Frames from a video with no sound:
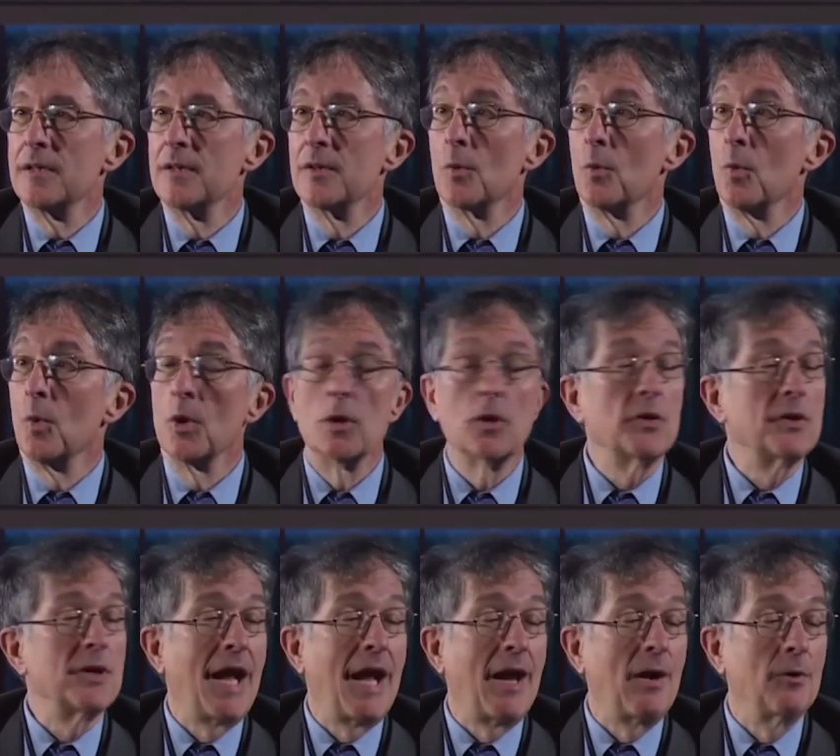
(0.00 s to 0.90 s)
in the
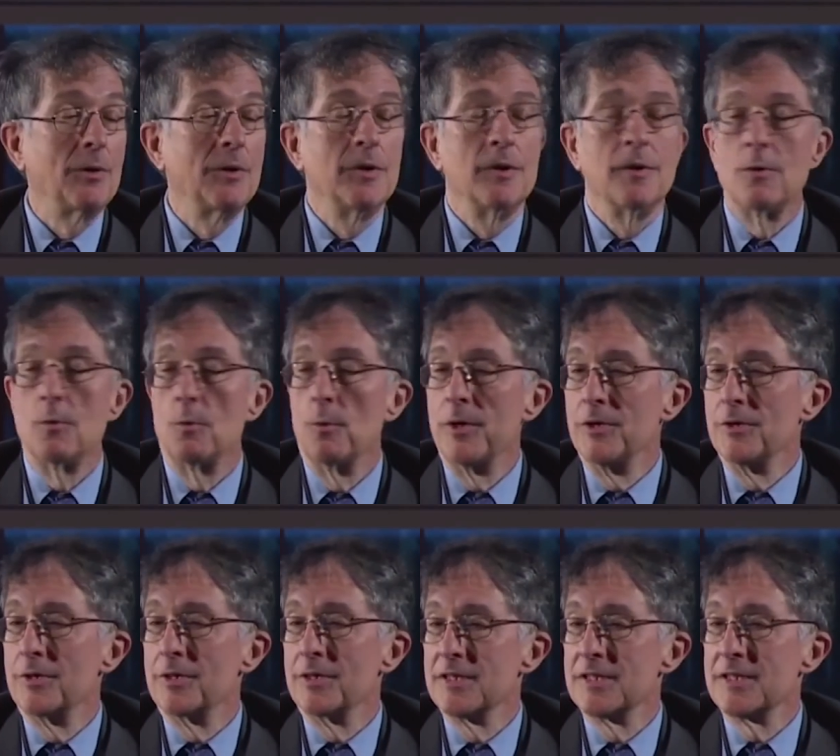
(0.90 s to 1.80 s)
world now where
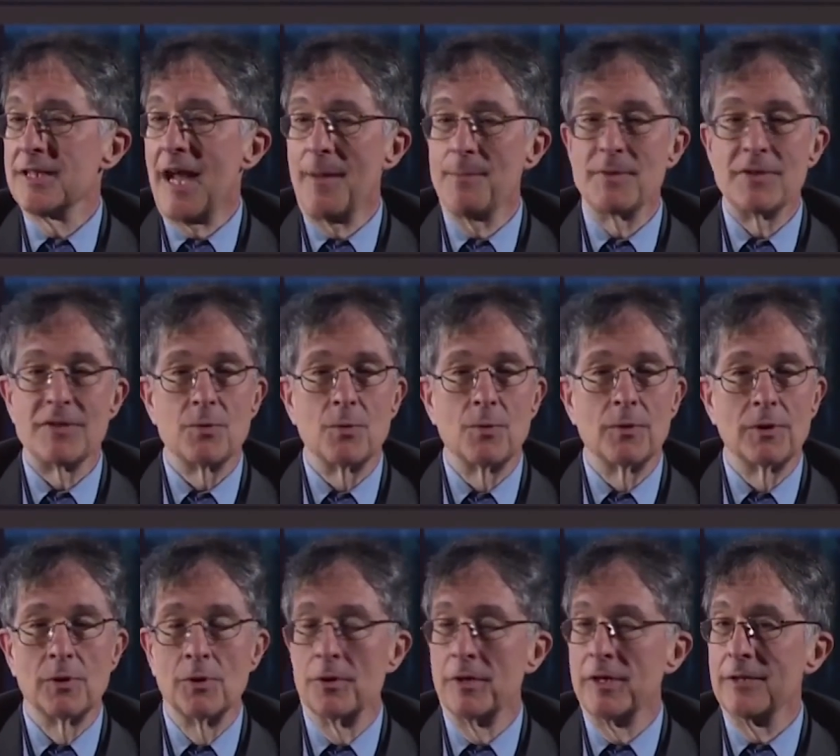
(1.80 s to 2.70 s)
you can stop at
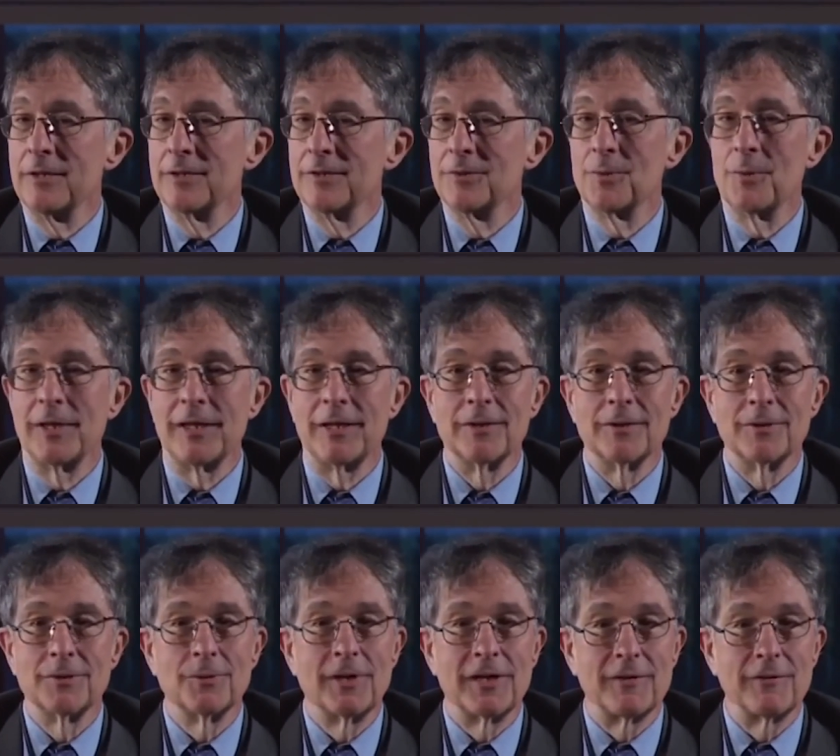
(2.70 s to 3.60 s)
tw- learning at twenty
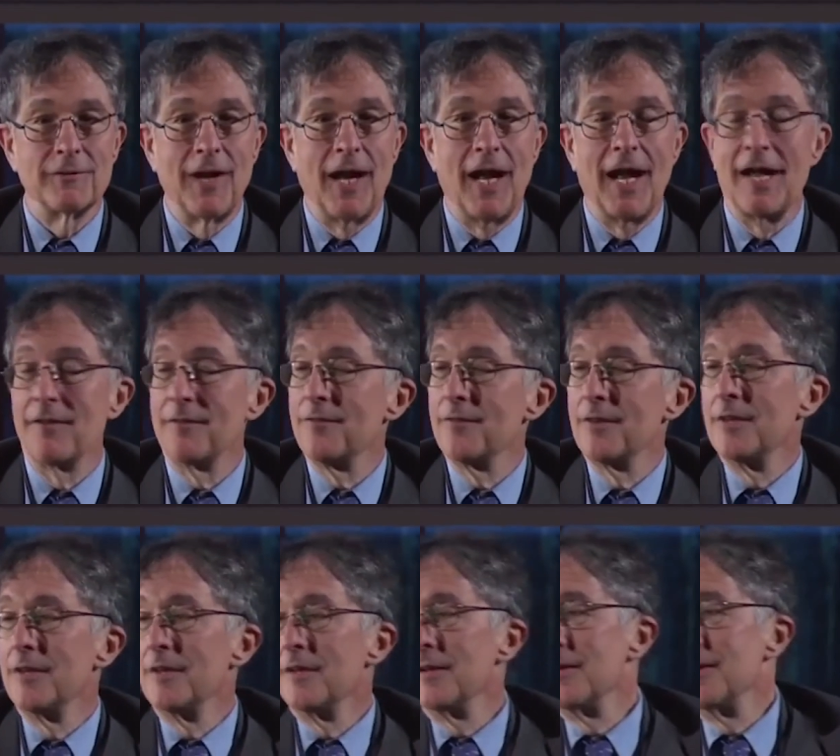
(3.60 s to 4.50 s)
or twenty-five.
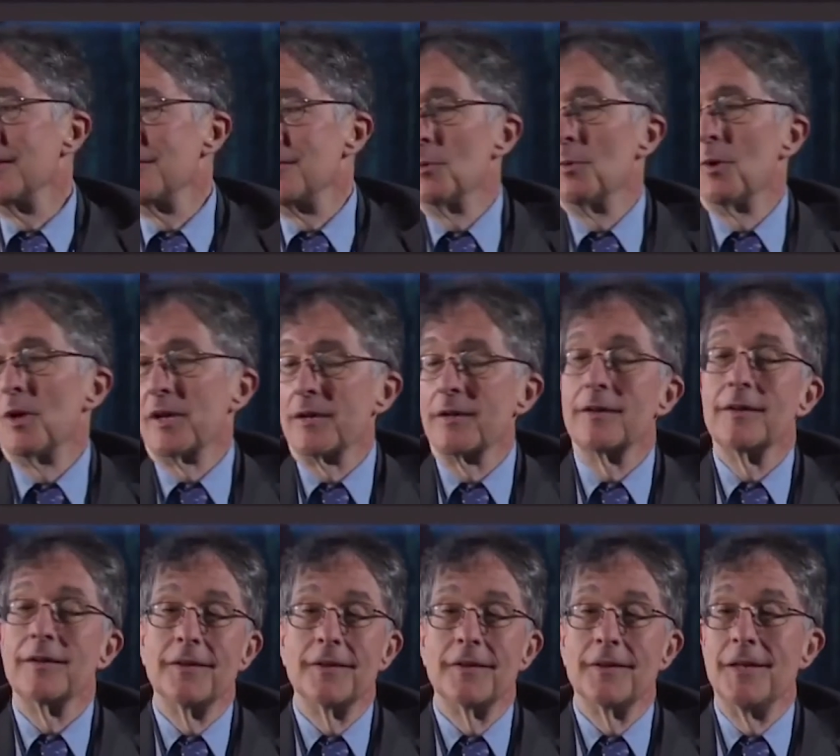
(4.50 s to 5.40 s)
If you want to
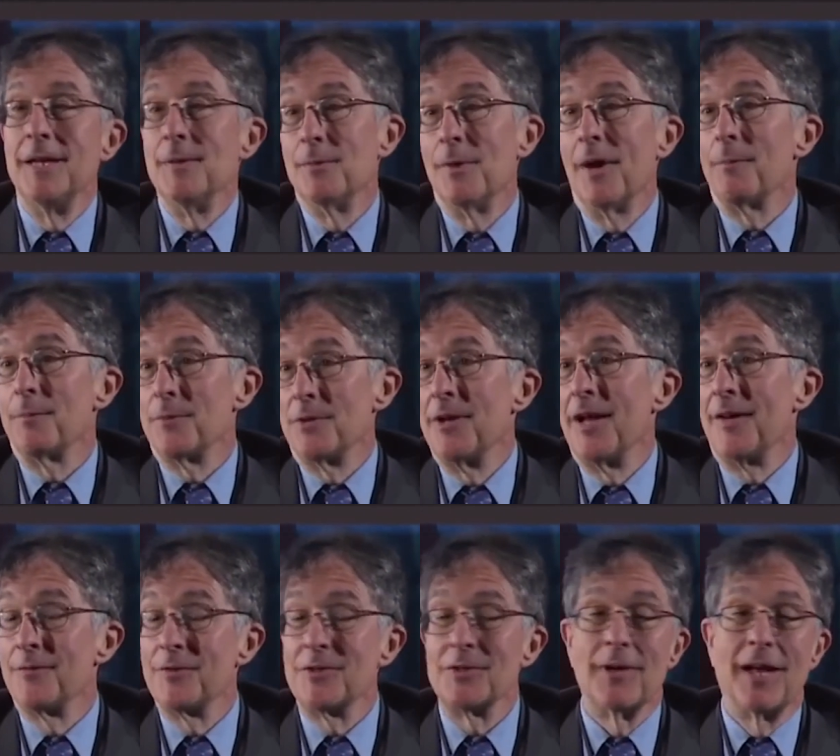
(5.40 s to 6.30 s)
keep up, you
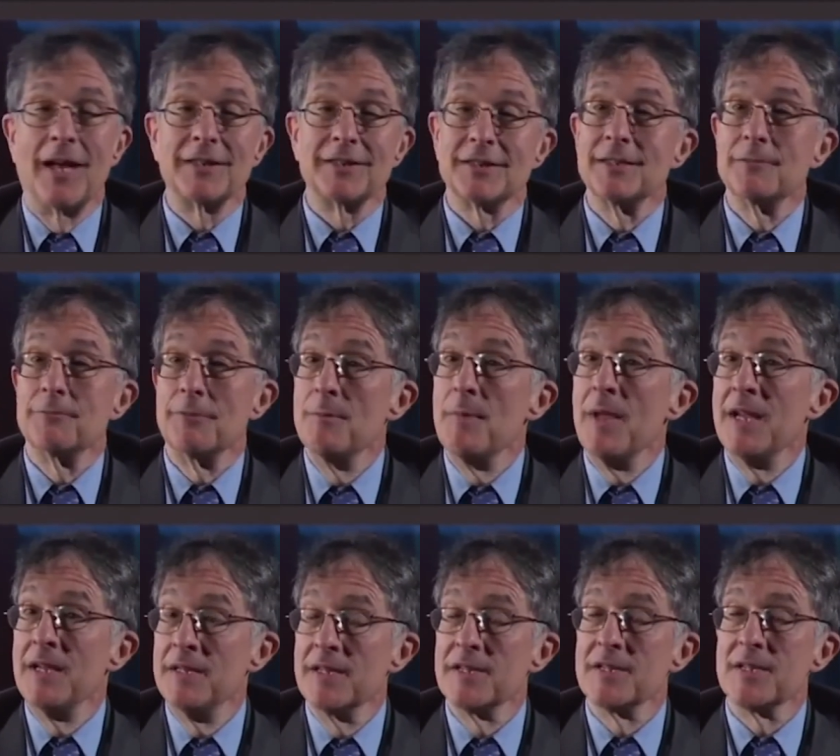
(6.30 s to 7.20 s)
have to actually
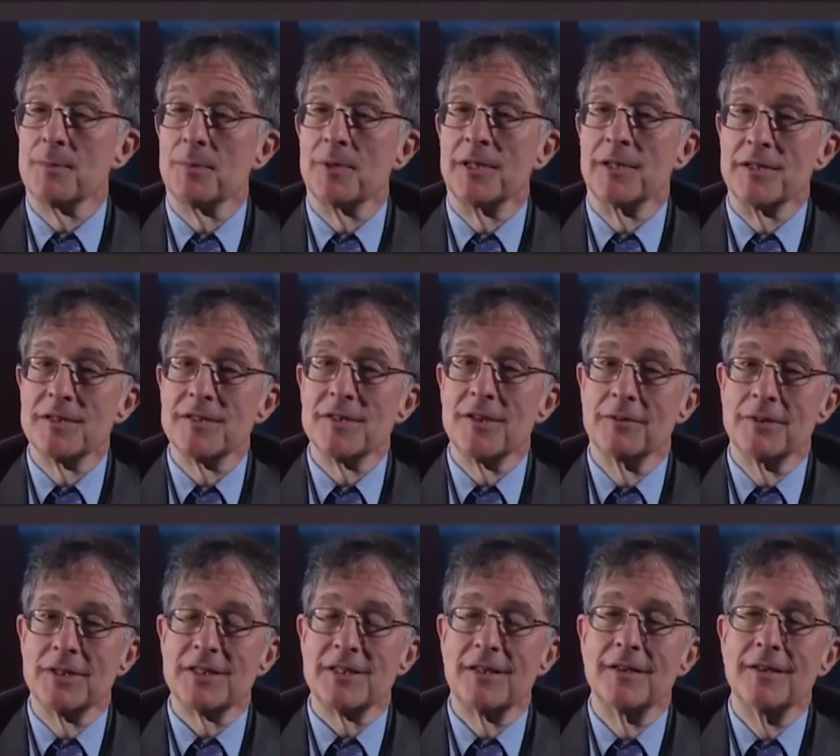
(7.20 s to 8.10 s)
remain disciplined.
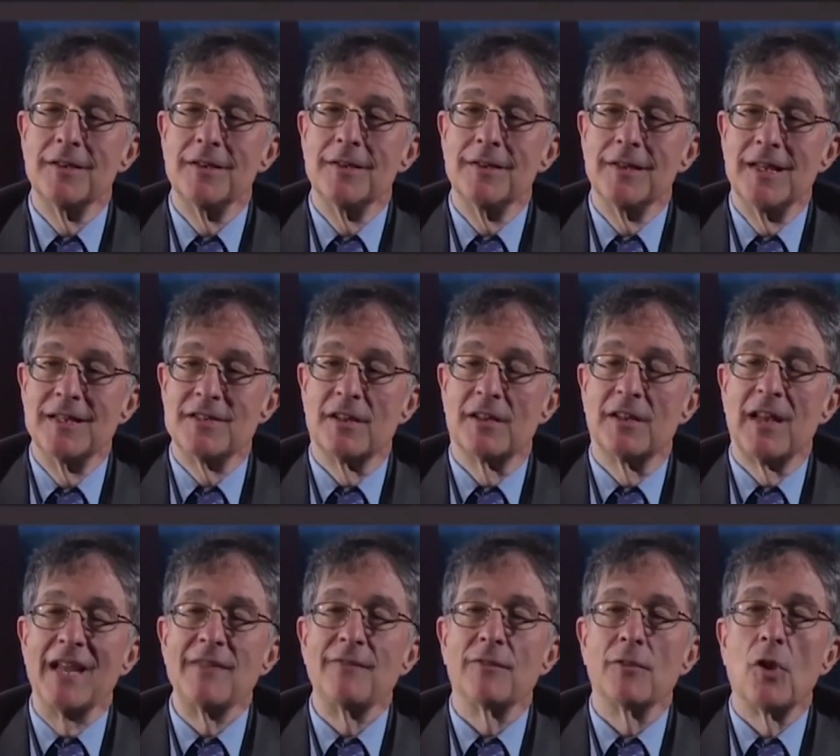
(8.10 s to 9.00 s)
So it's a It's a
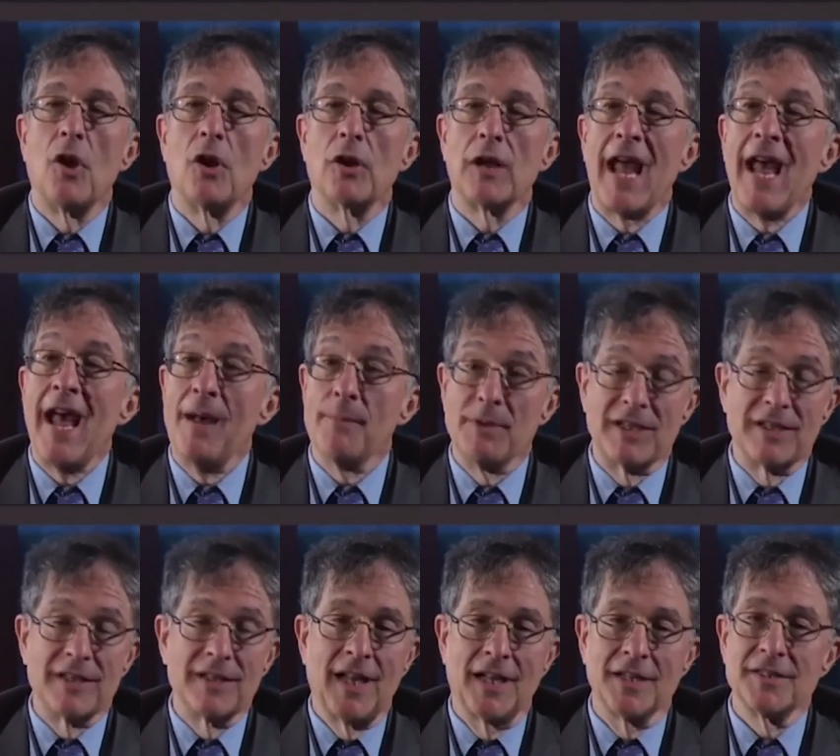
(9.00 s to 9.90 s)
lifelong
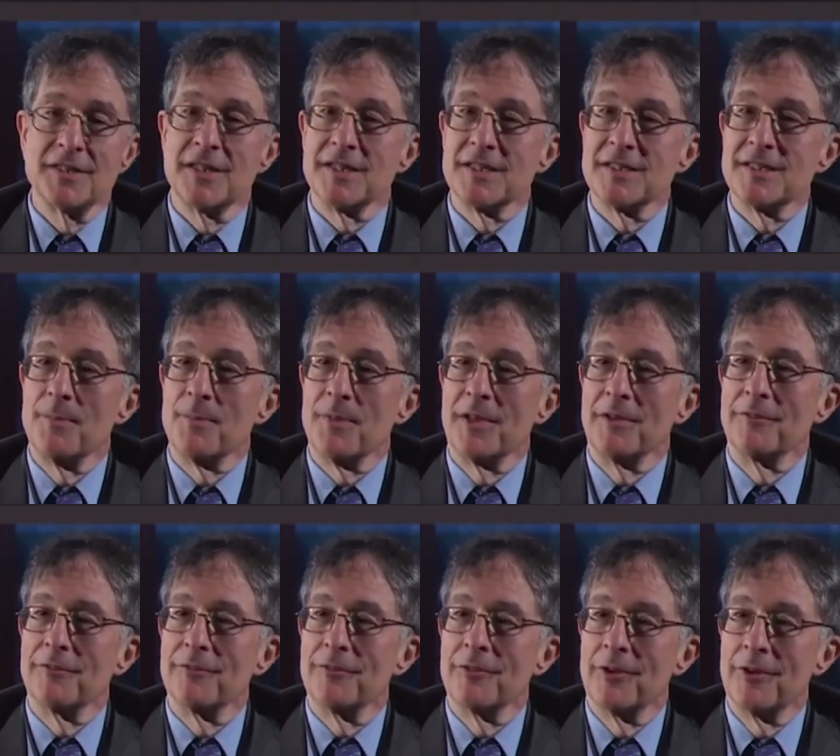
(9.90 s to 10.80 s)
habit, not just
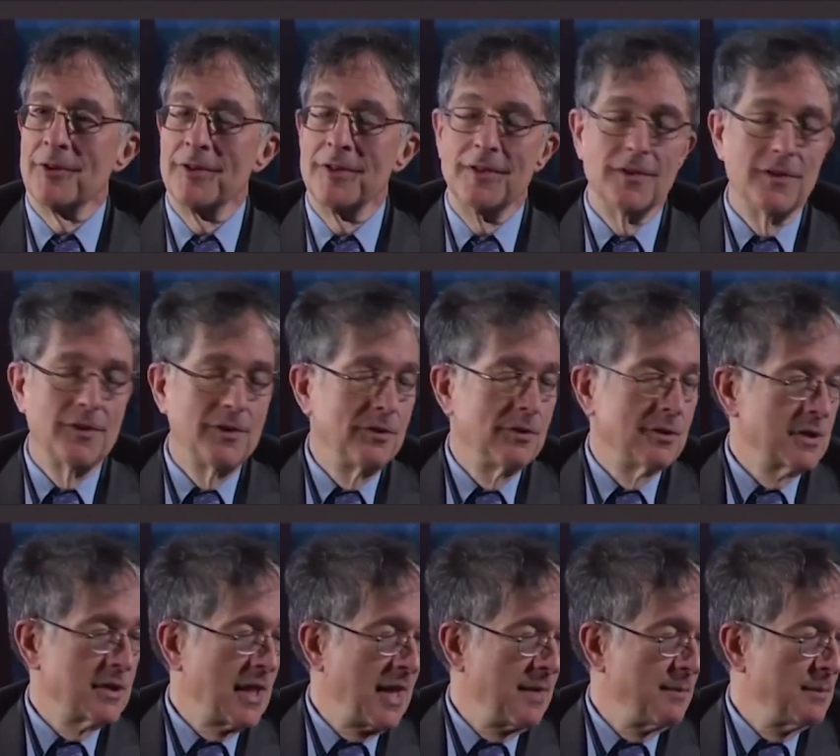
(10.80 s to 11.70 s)
something for
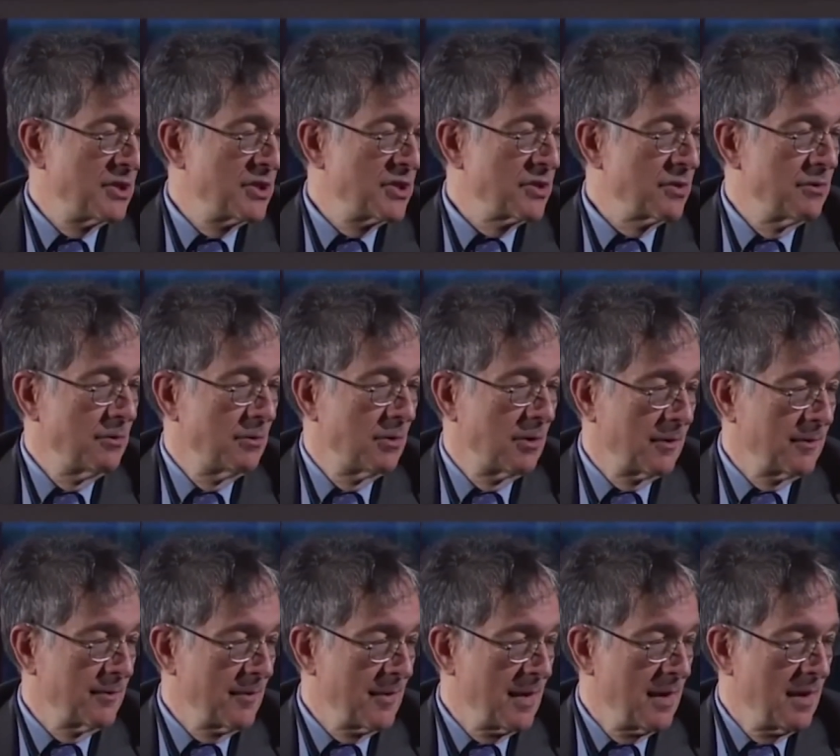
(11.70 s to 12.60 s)
your time in
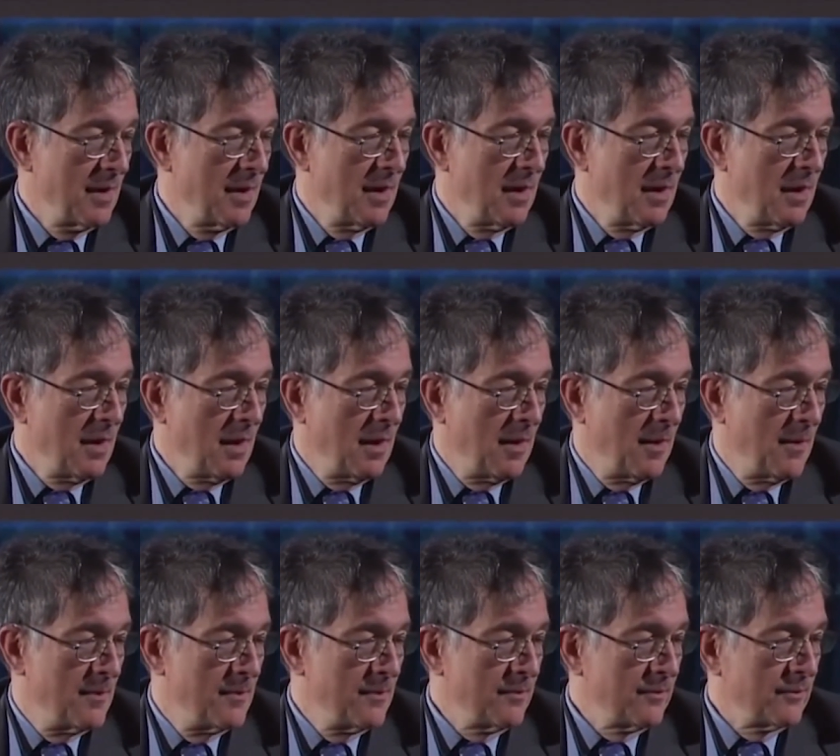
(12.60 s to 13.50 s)
school.
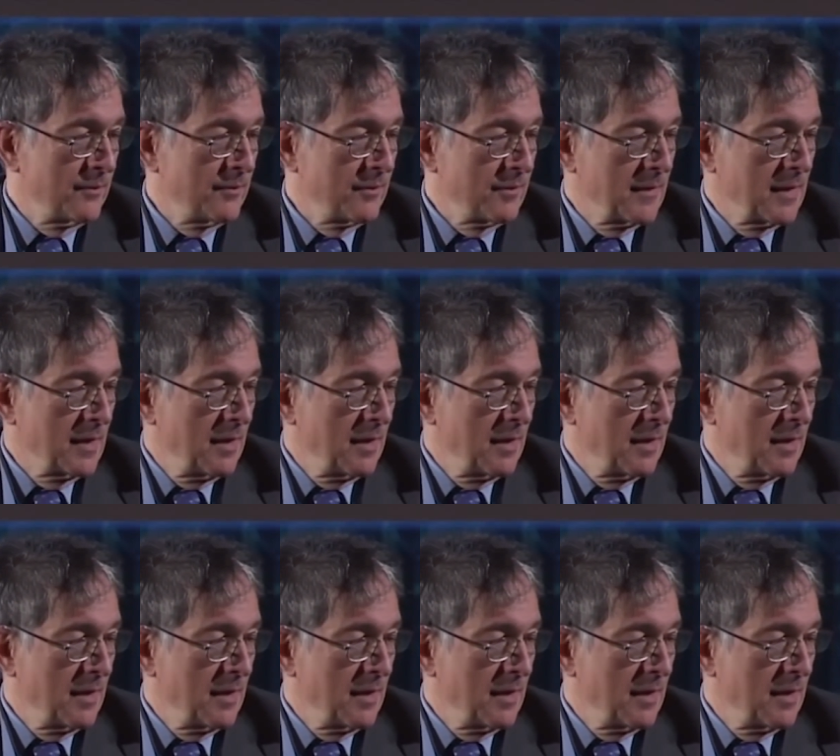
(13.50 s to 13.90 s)
Um,